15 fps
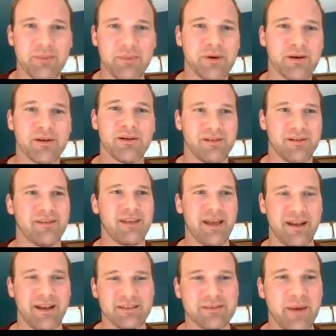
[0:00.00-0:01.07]
paper
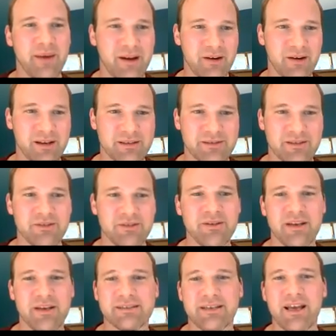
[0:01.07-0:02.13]
that inspired us to do
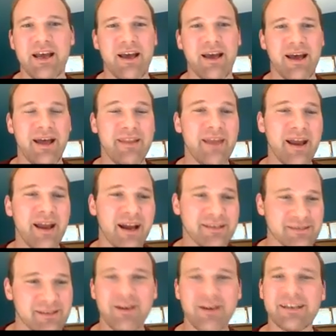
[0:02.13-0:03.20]
this. And
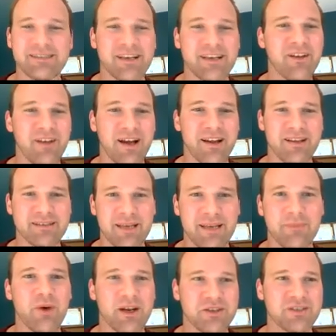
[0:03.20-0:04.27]
they're asking a lot of the
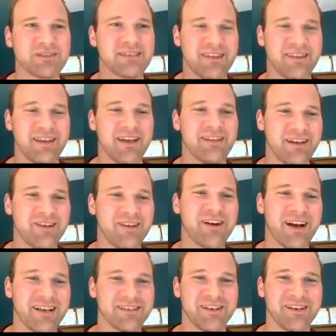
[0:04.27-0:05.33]
same questions at the end that you're
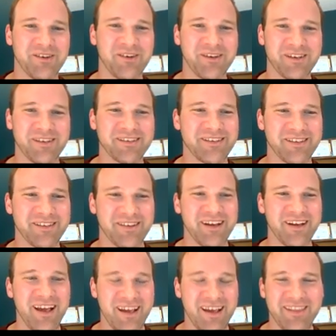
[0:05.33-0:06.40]
asking, Olga. So
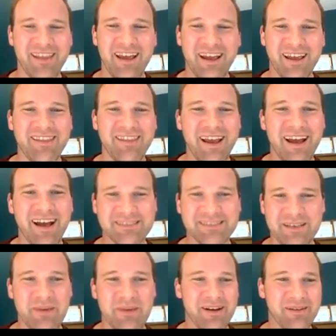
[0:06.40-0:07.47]
they ask
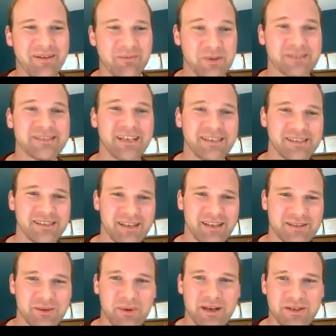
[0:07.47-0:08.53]
about precisely
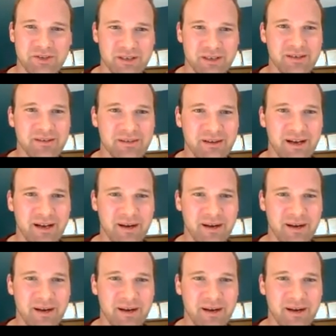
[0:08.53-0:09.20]
this question